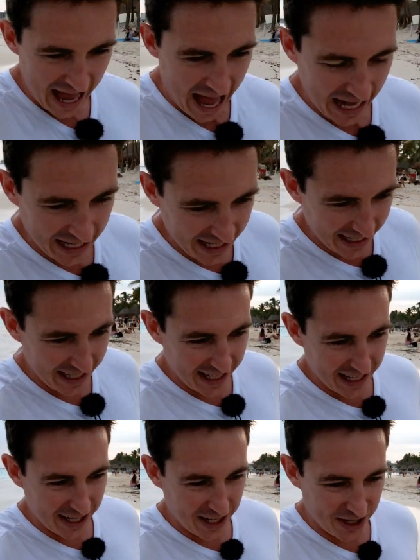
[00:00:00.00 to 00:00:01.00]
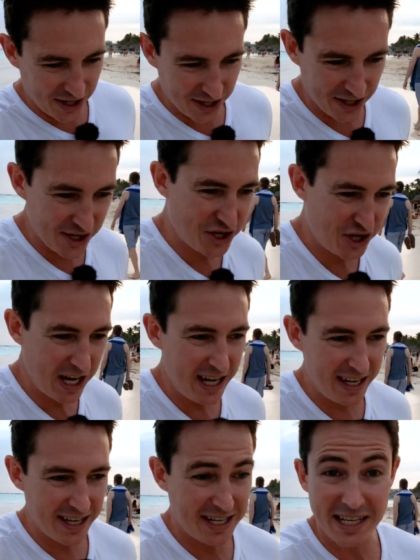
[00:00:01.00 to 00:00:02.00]
And
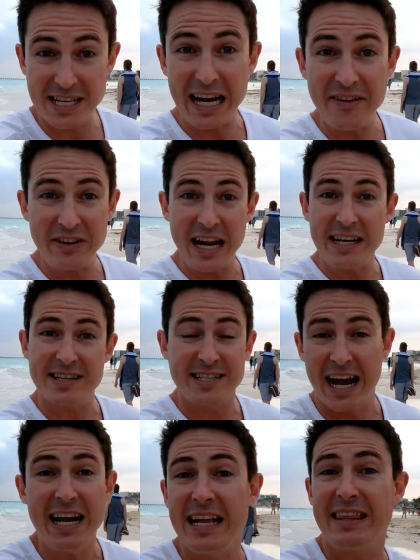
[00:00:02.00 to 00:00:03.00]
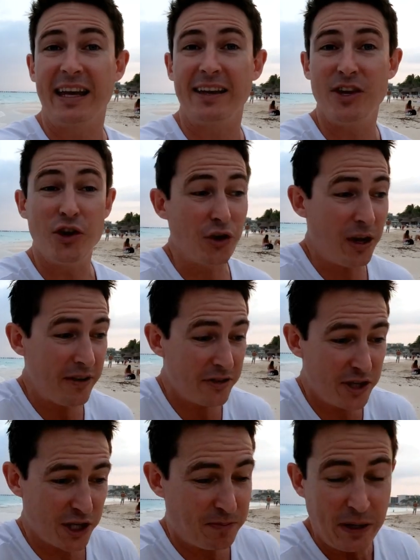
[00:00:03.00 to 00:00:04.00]
she doesn't even need to say anything. You could
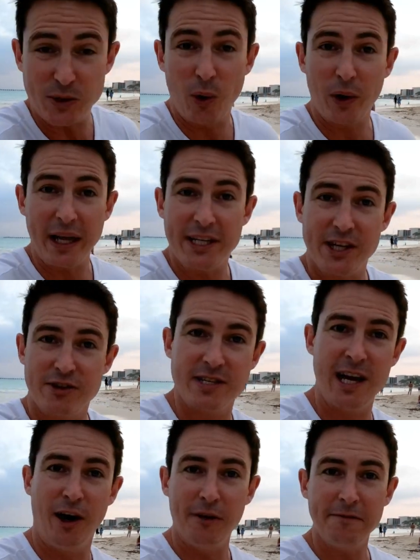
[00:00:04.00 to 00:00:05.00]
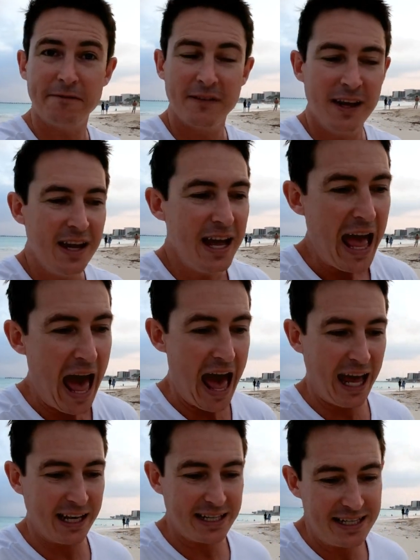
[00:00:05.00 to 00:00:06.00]
even just be talking to yourself,
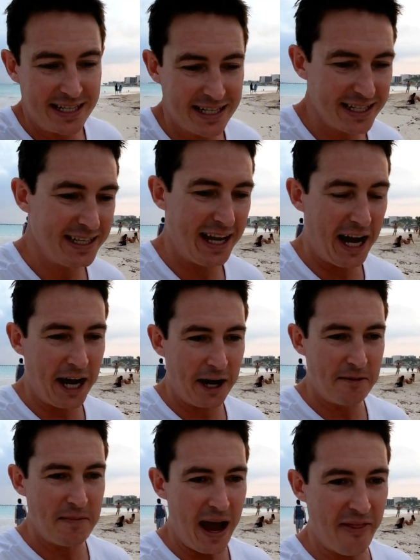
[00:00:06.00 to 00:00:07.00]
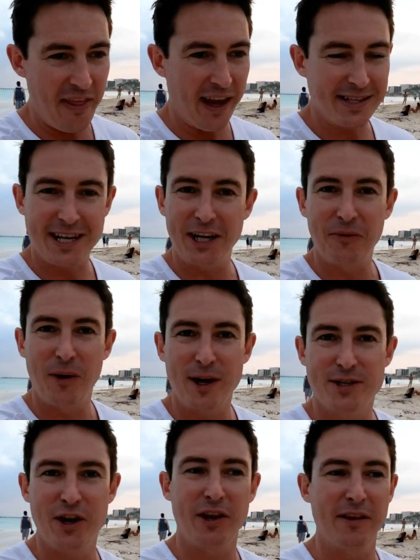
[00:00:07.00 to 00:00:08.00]
and that's gonna
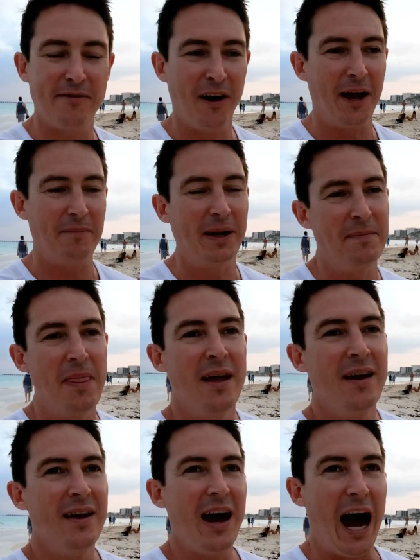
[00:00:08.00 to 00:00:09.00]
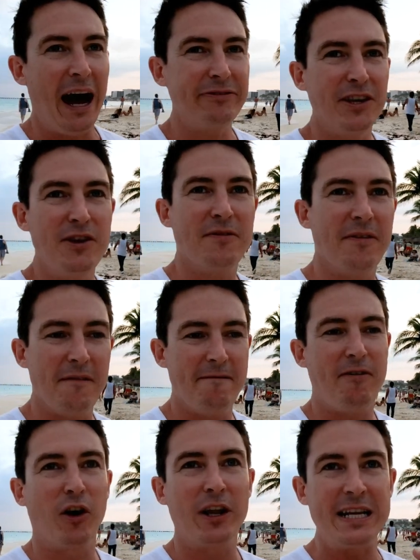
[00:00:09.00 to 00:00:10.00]
work totally fine. But after you've
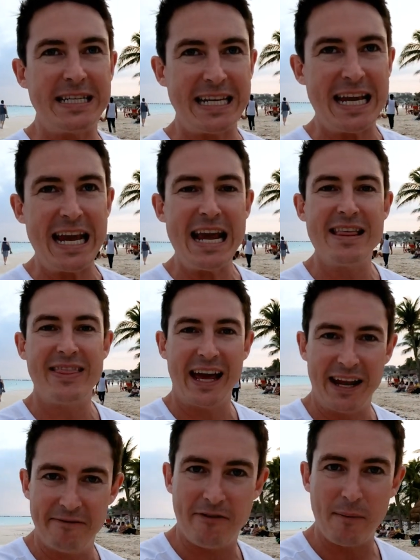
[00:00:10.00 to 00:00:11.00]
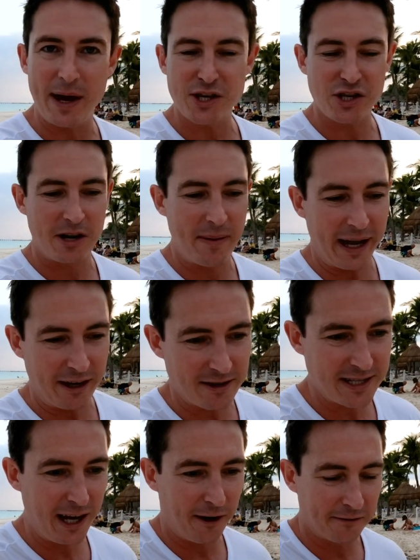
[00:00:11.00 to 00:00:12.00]
volunteered that information about
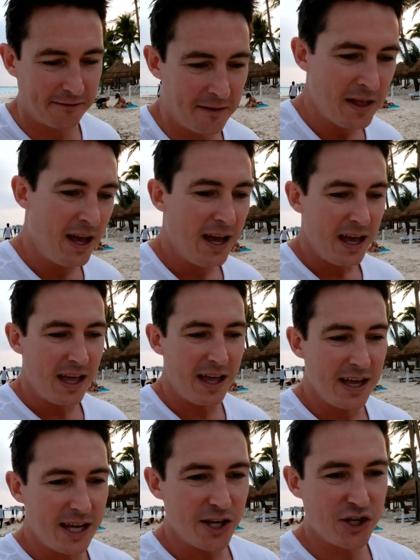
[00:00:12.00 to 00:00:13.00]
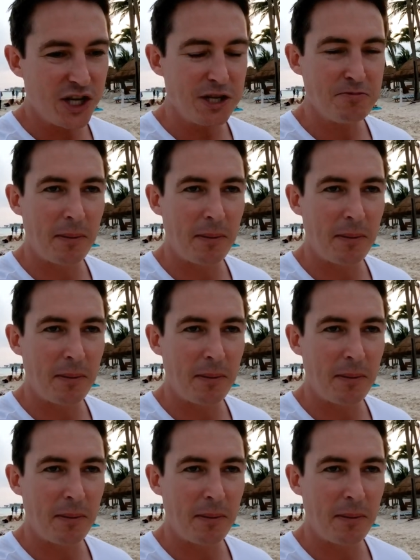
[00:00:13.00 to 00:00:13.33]
yourself, she's